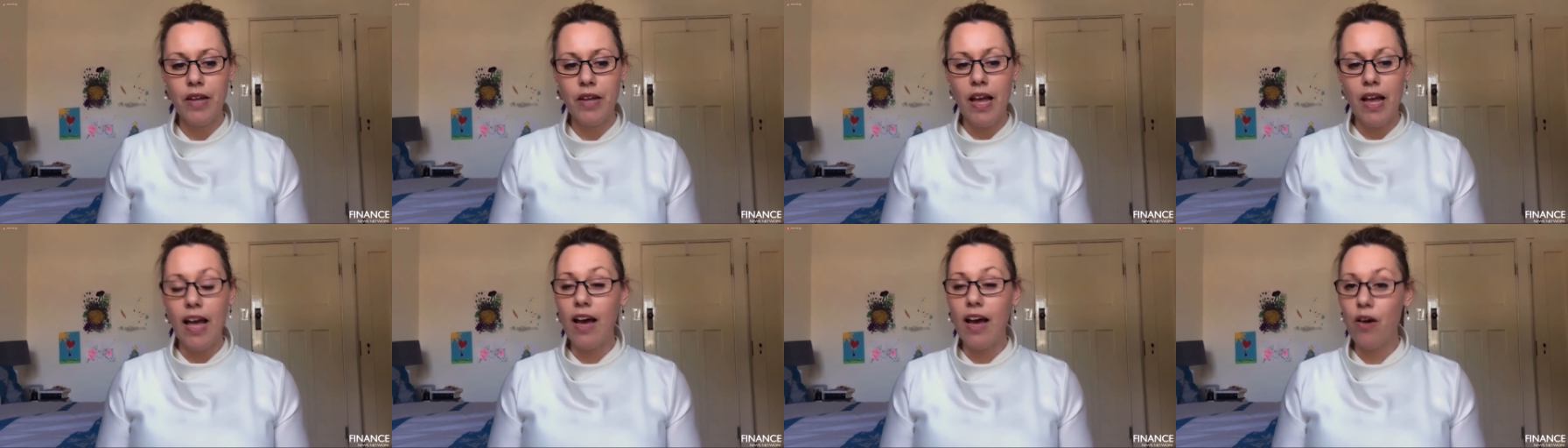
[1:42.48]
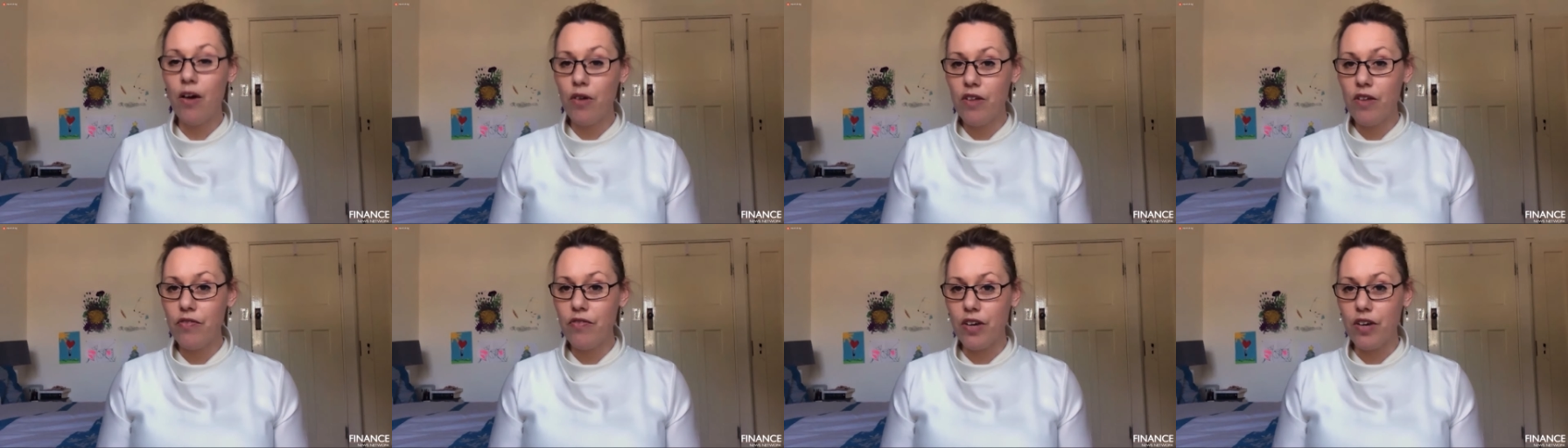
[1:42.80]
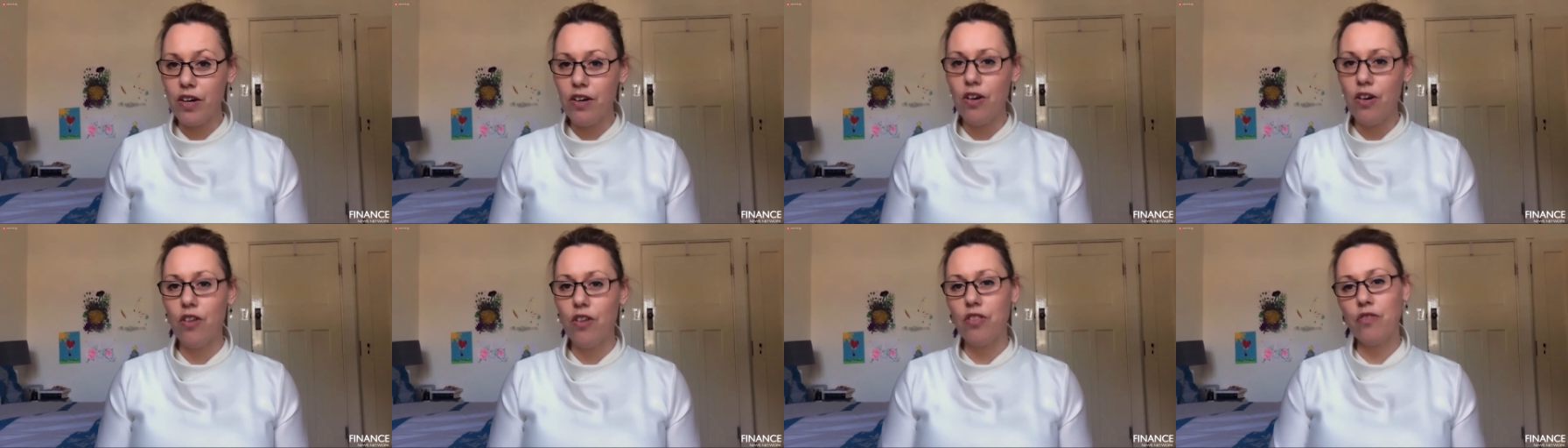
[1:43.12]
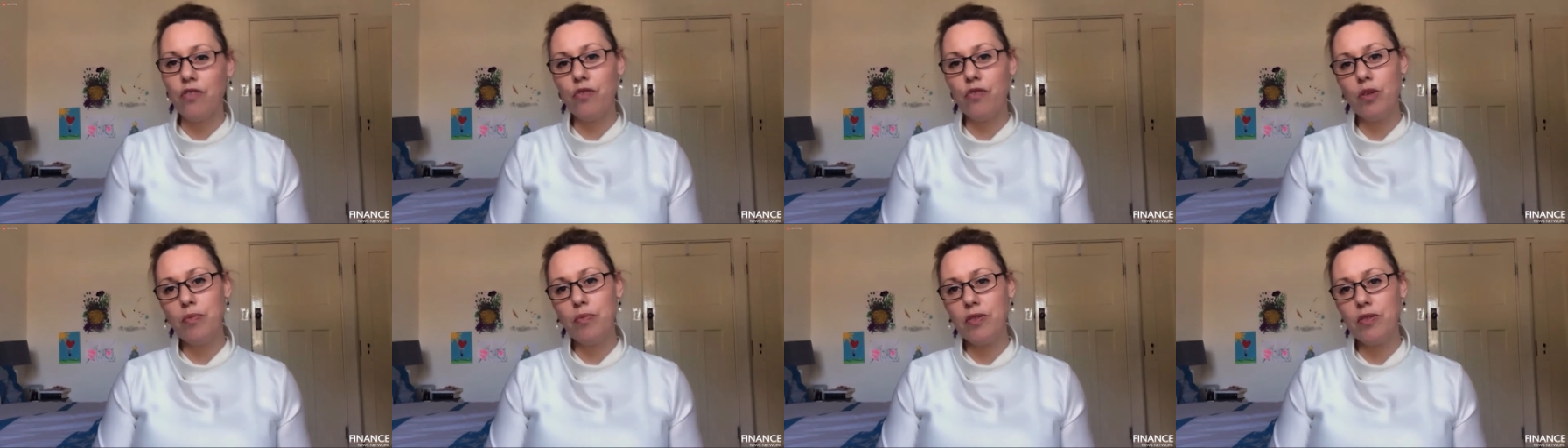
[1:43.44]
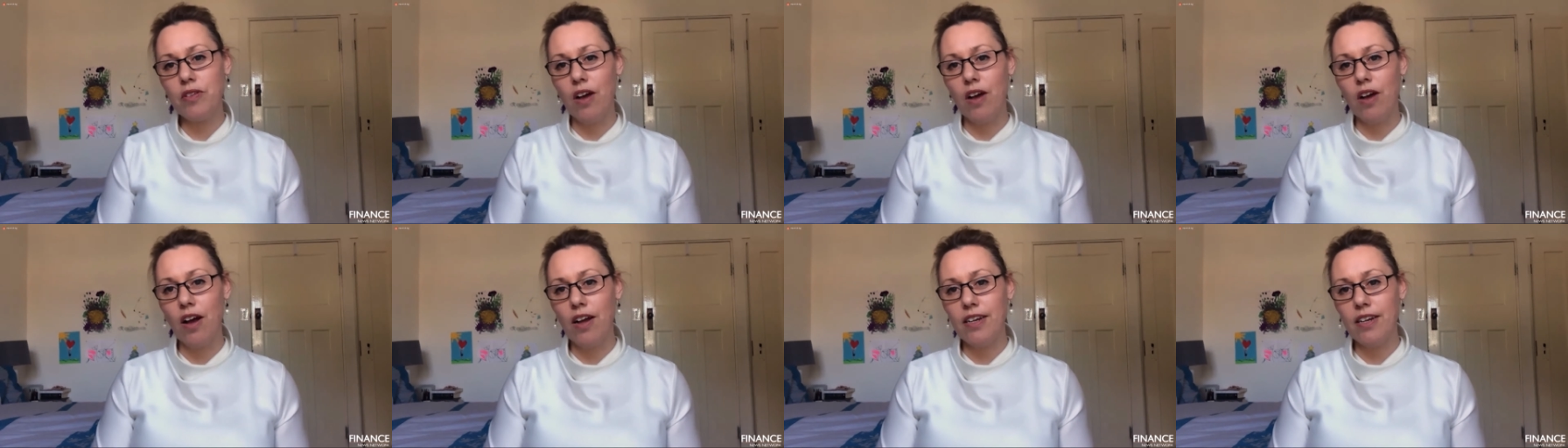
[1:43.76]
However, on the flip
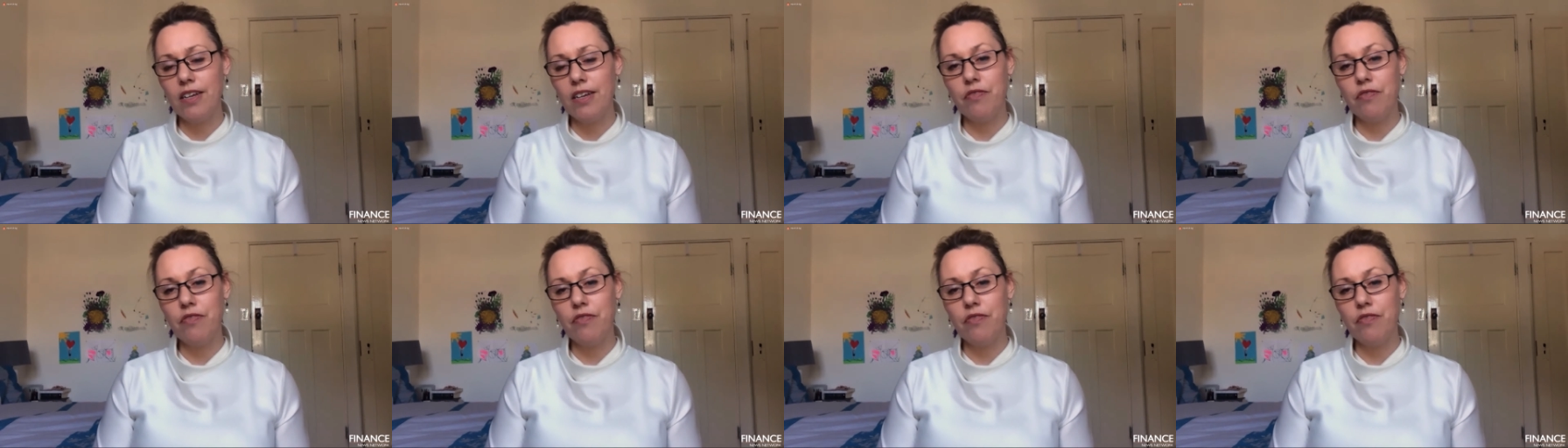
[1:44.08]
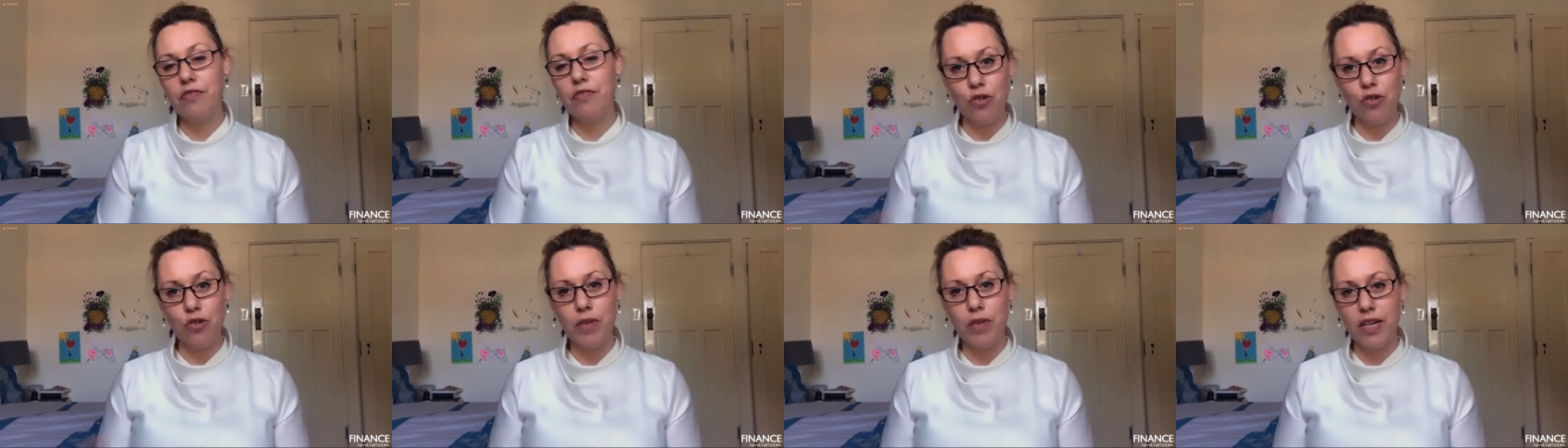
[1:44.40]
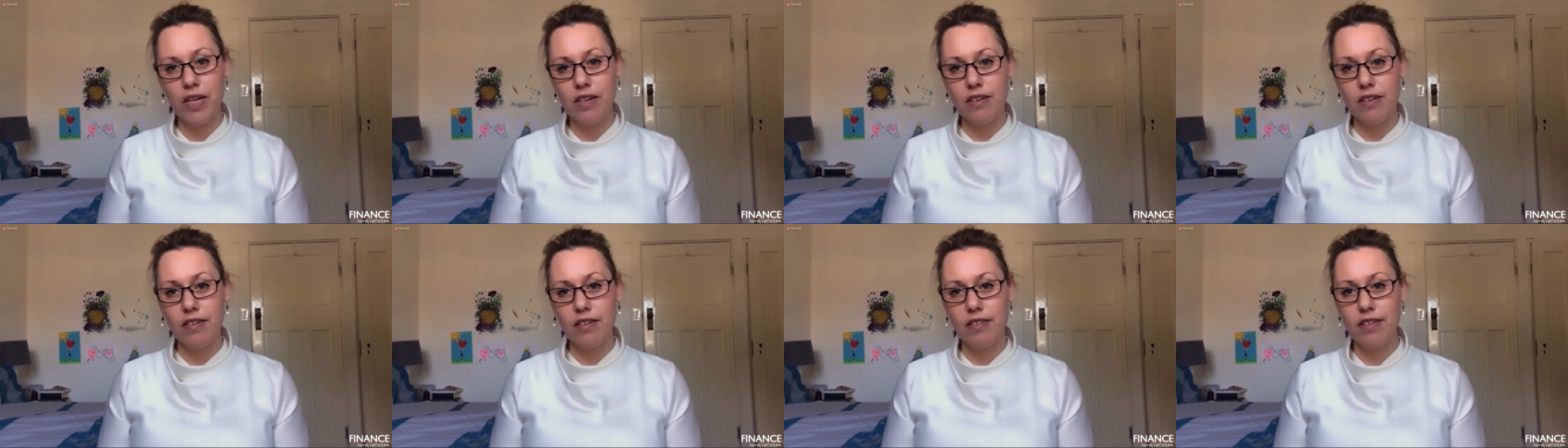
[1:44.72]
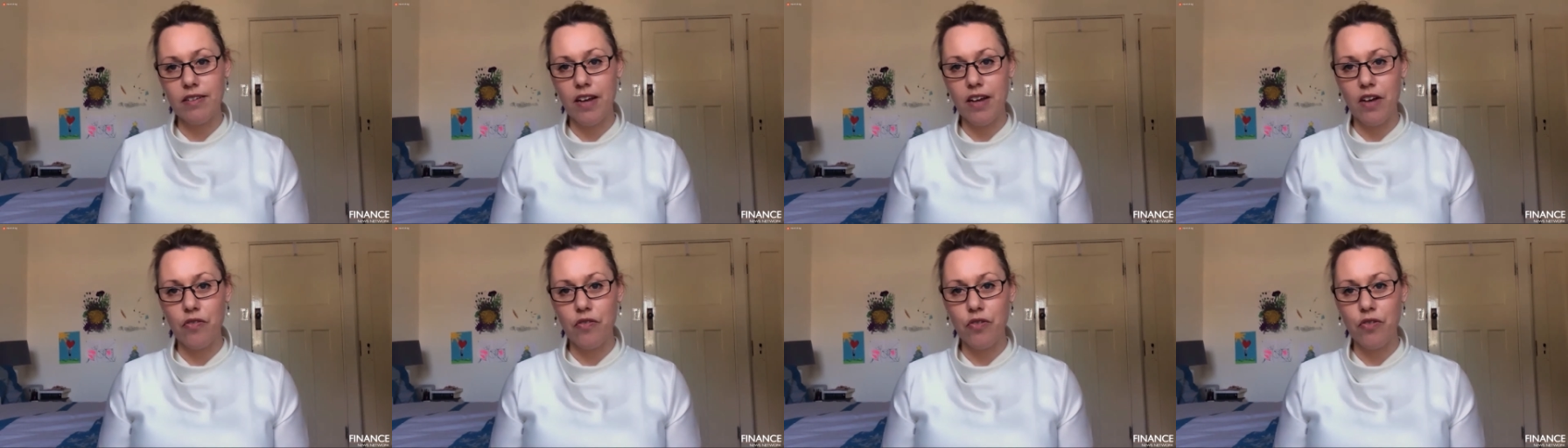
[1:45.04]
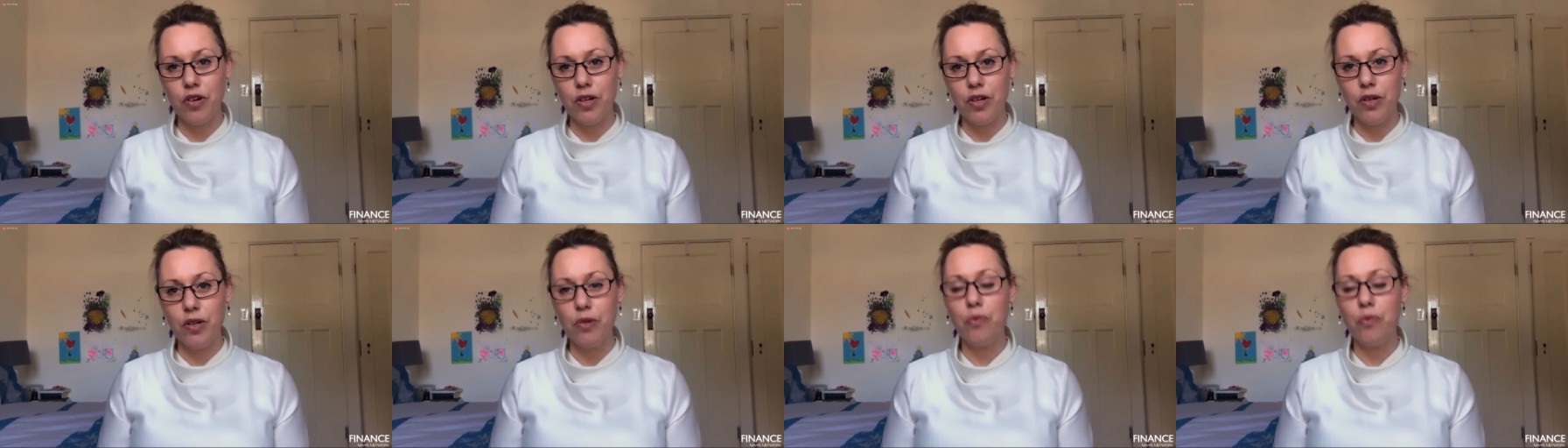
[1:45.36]
side, if they do make a discovery,